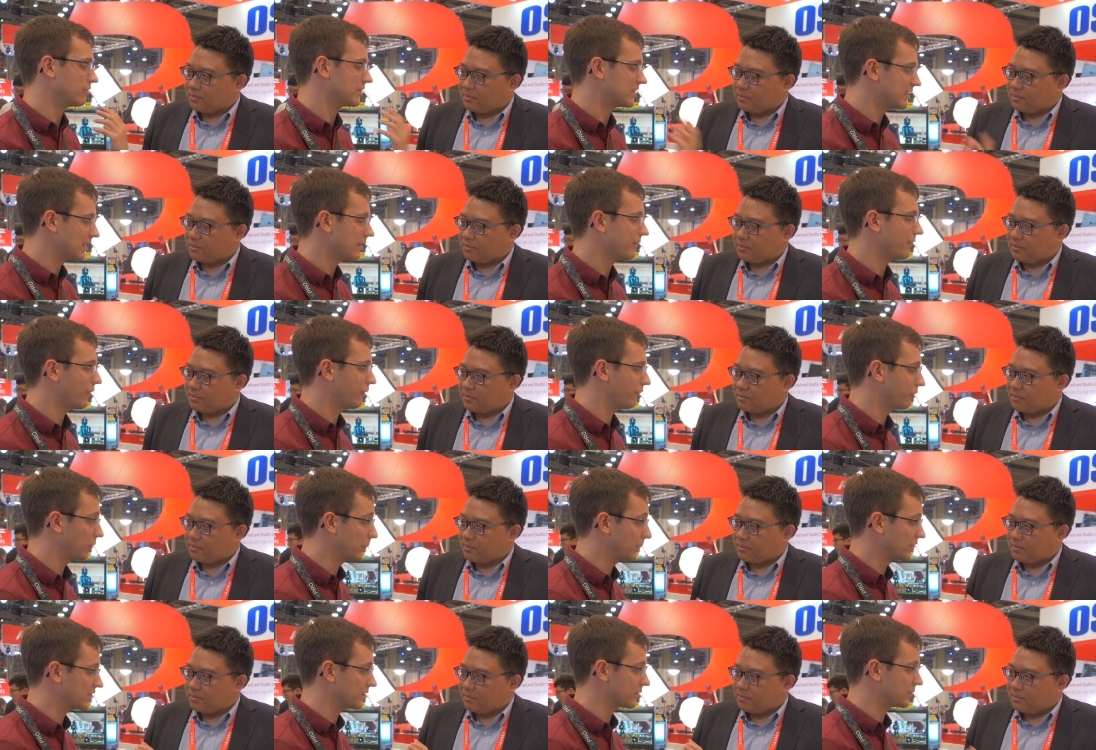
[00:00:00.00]
Speaker 1: receiver
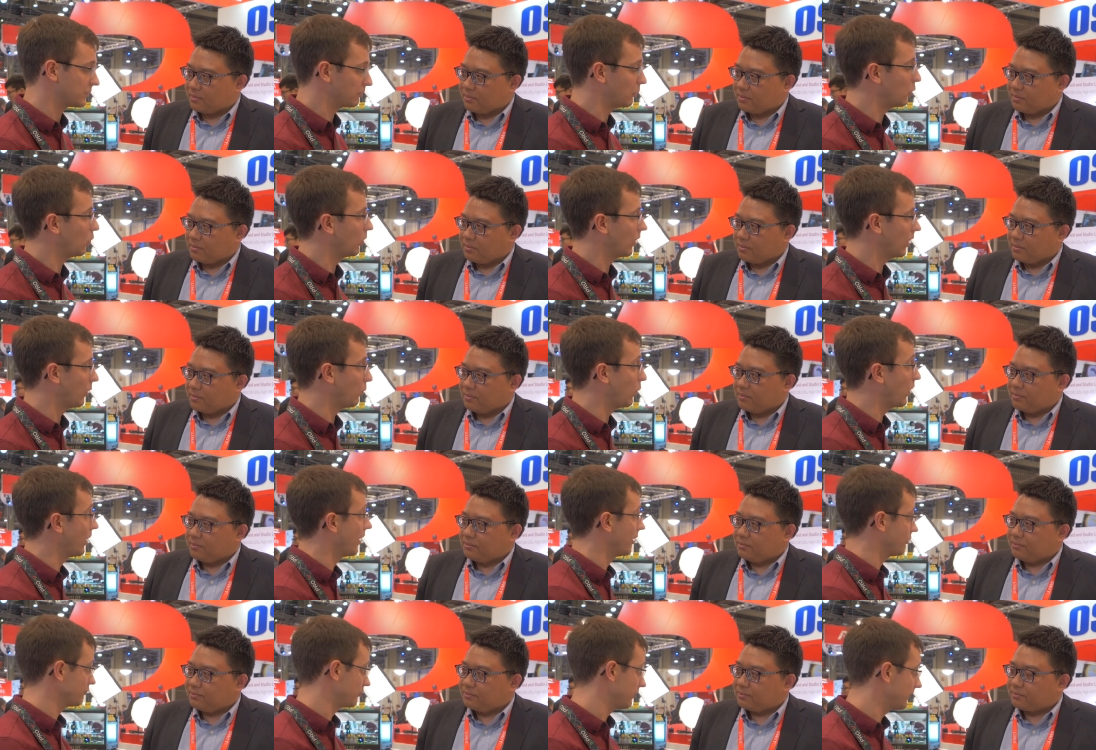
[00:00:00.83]
from a smaller
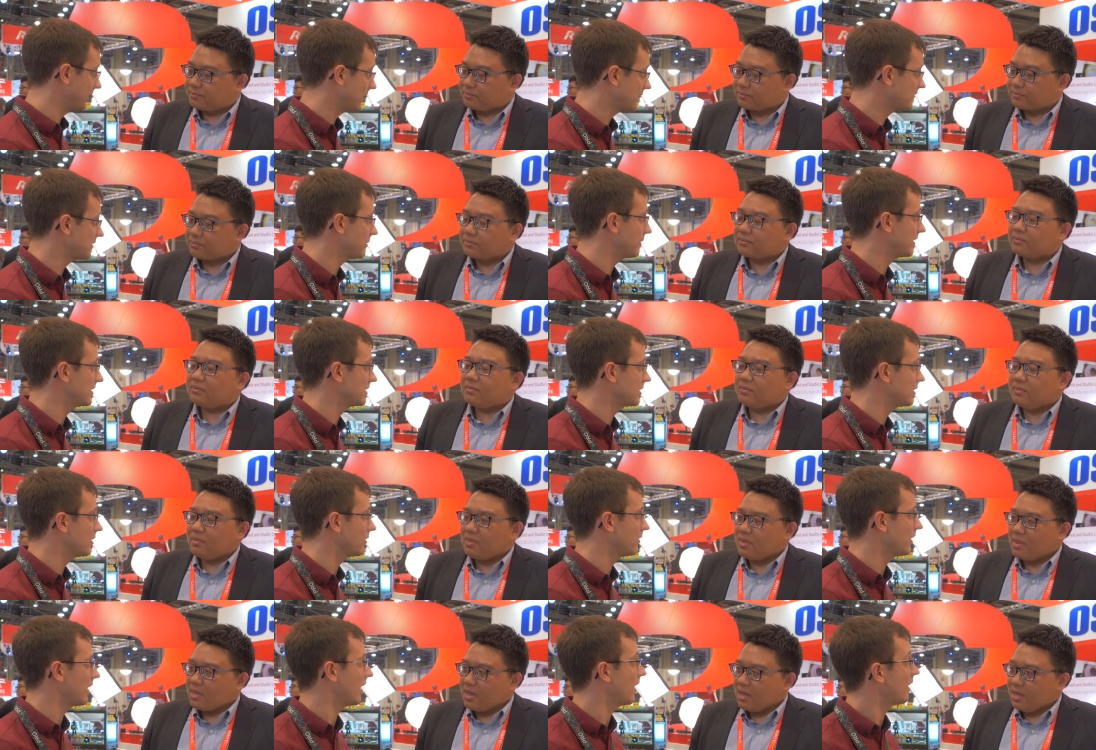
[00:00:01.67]
150 meter
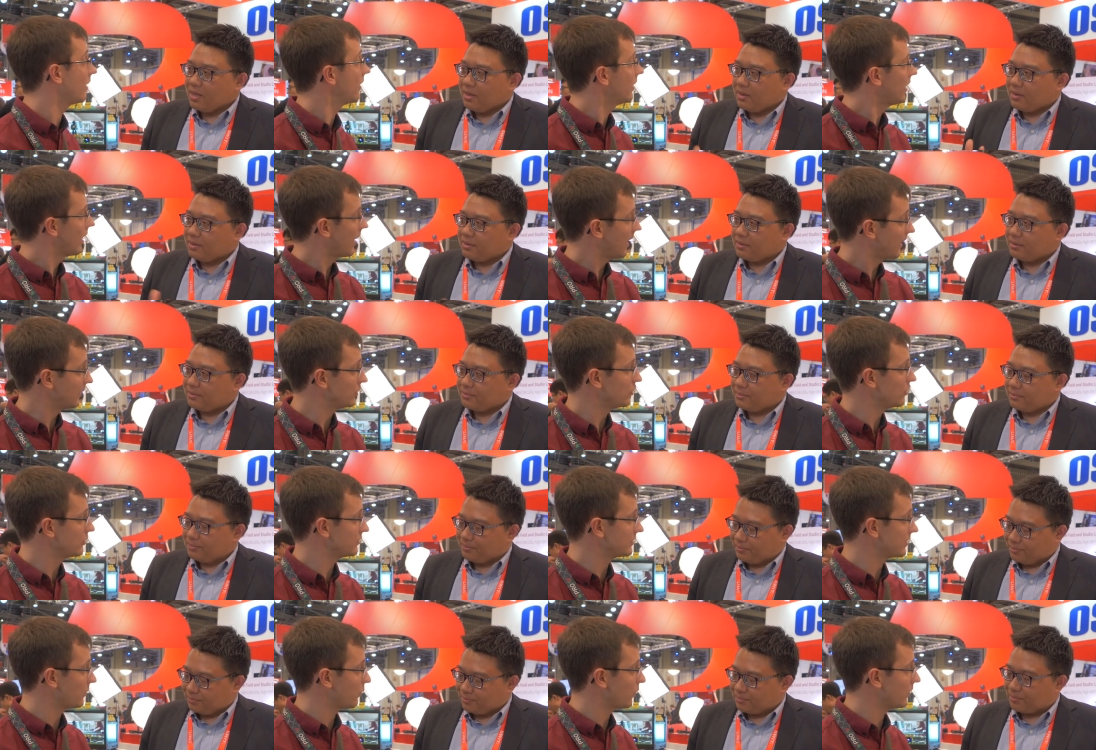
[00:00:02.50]
unit and
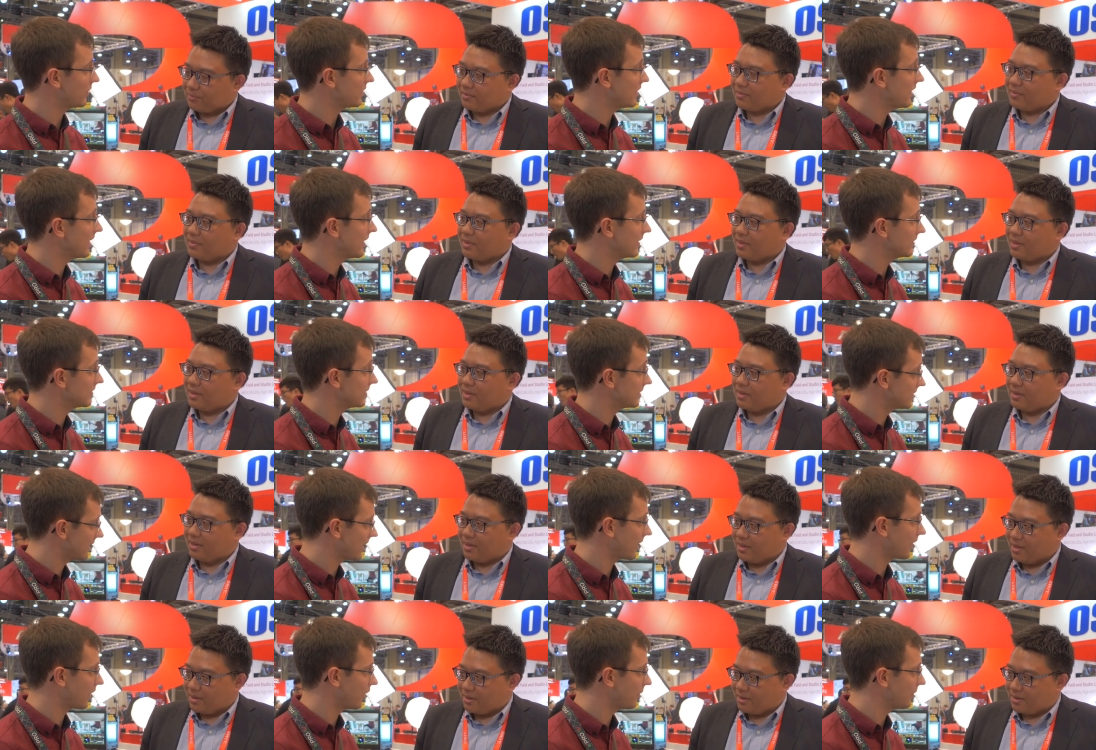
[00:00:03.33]
use it with this. Is
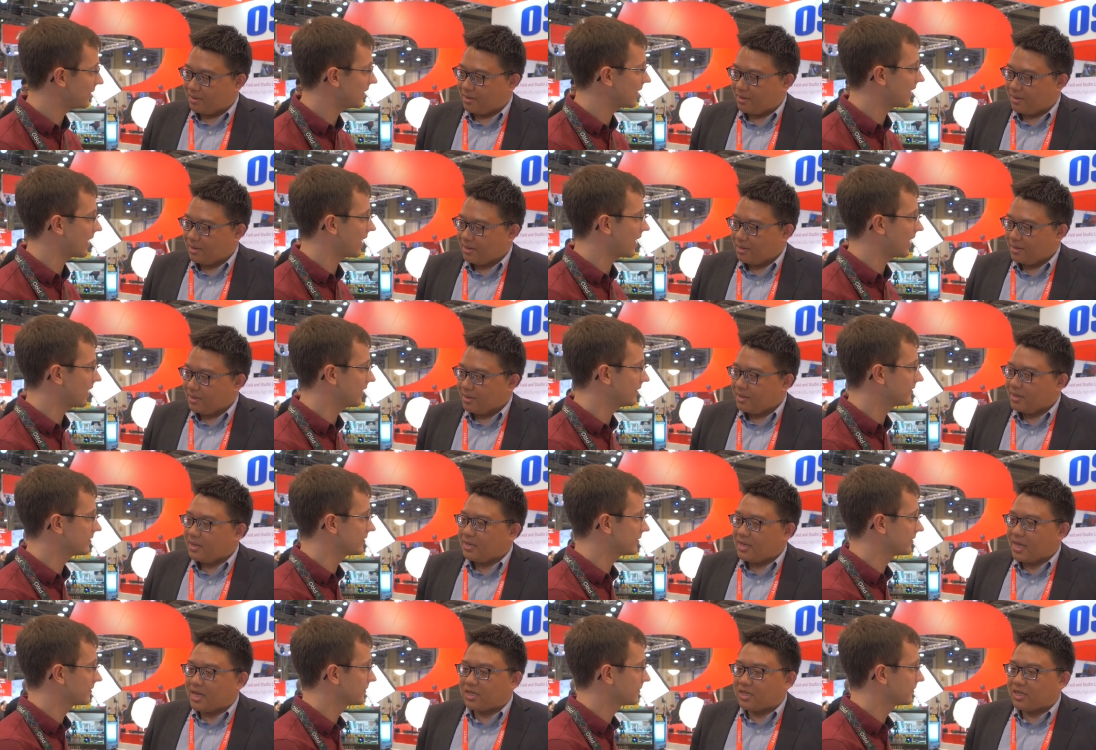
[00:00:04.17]
that going to be the case?